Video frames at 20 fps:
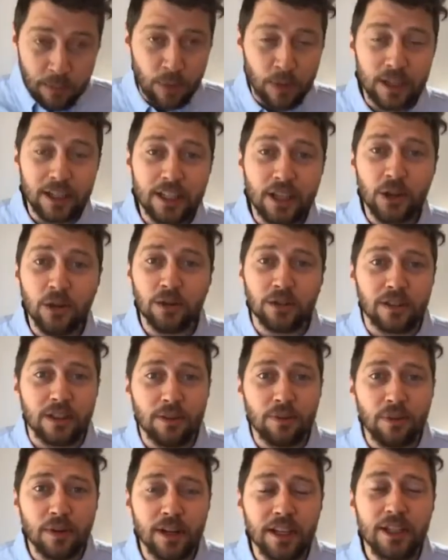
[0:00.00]
pretty
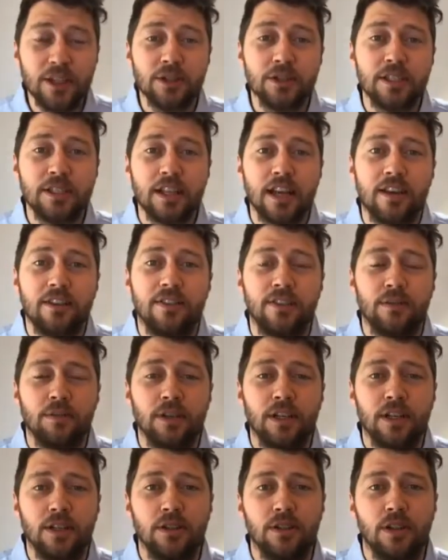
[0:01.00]
cool stuff and
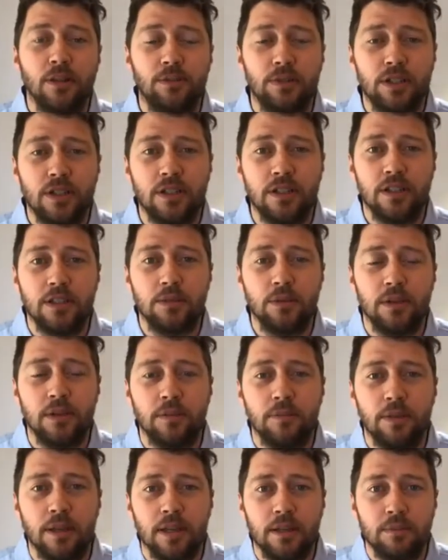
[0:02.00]
pretty cool opportunities
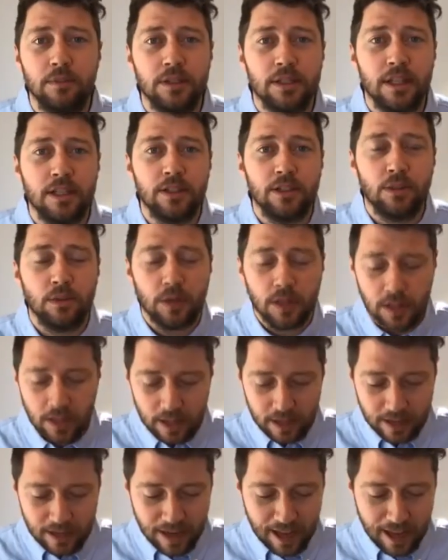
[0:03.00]
we're being presented with.
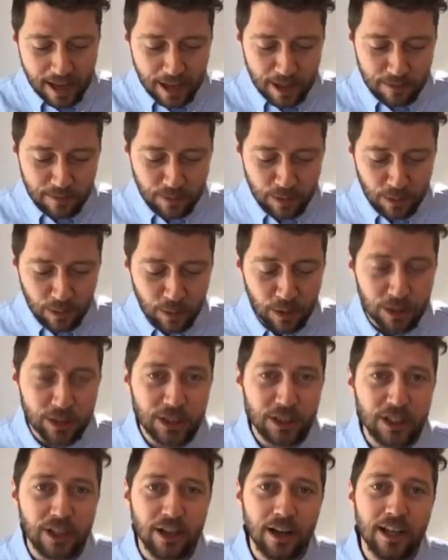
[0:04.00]
And we
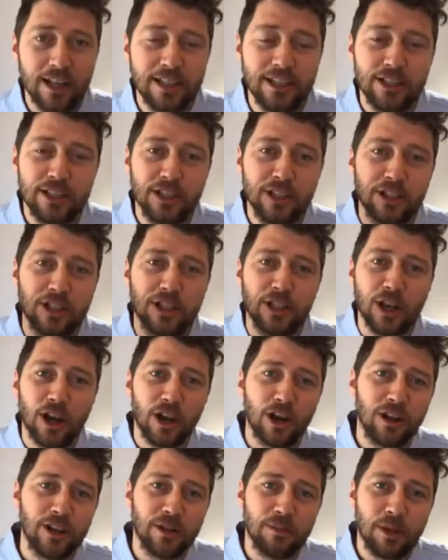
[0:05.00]
want you guys just to
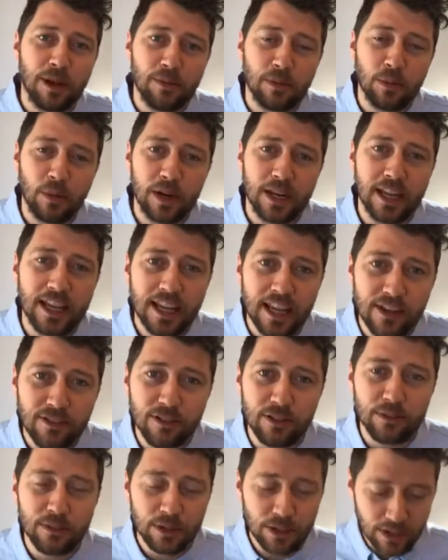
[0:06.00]
know that people want to hear
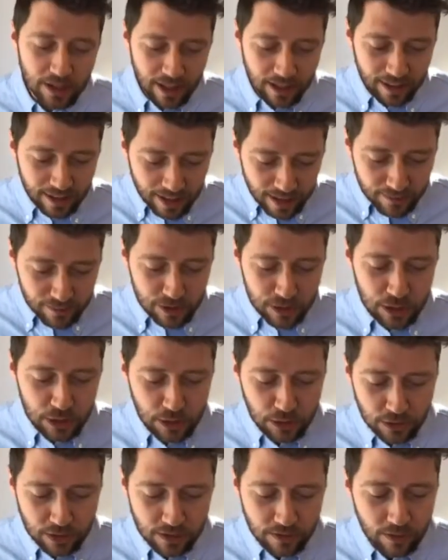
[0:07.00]
from you. They love the
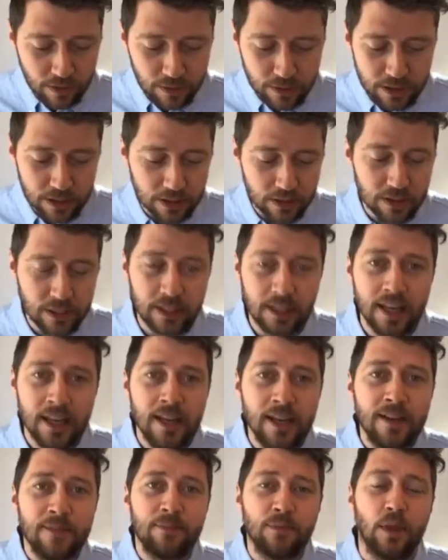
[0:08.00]
story of what we're doing,
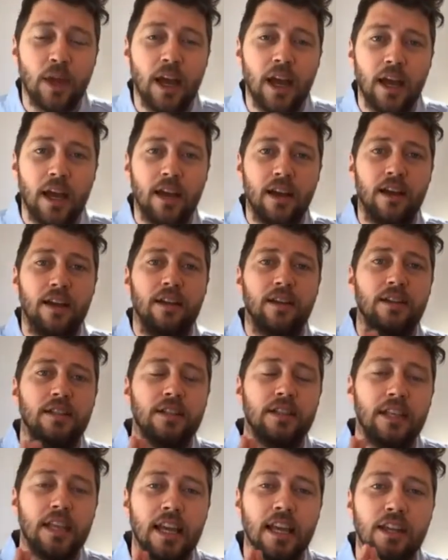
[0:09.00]

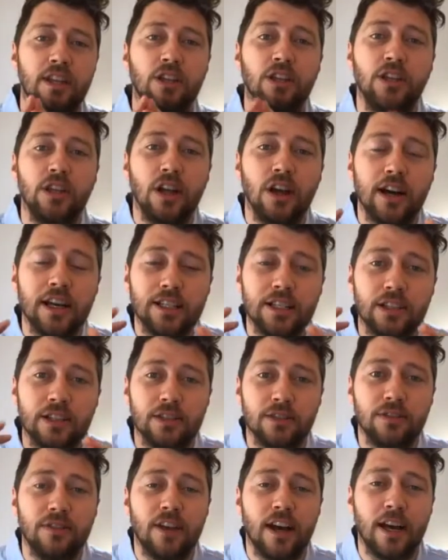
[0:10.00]
getting you guys
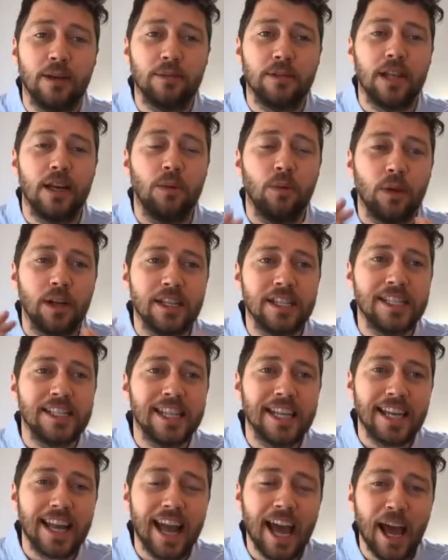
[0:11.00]
onto farms. They want to
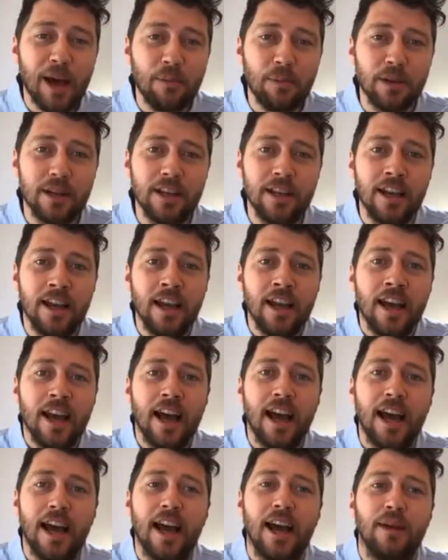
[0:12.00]
see it happen.
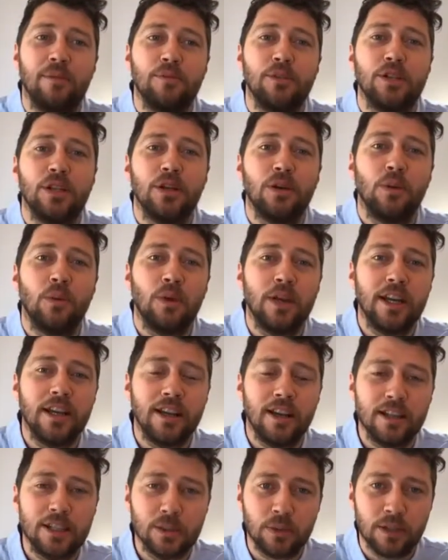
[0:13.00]
So
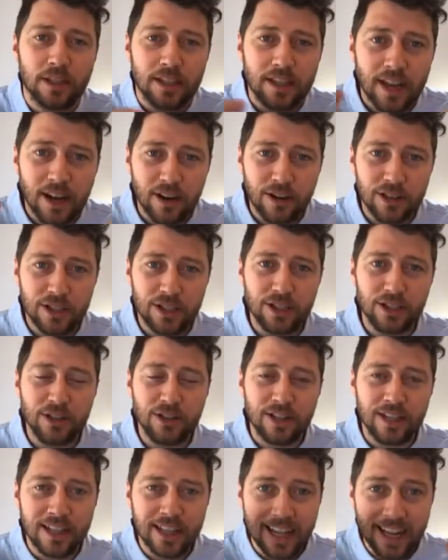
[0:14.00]
I just want to encourage
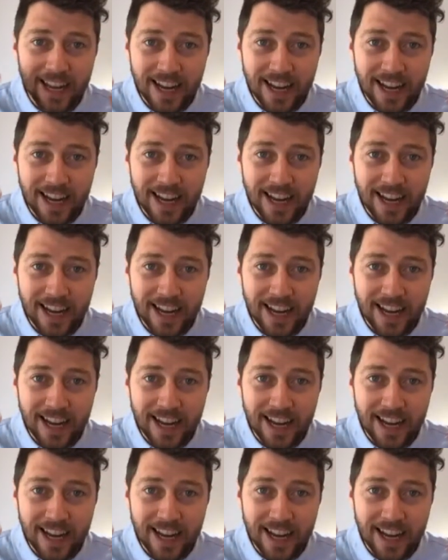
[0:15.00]
you,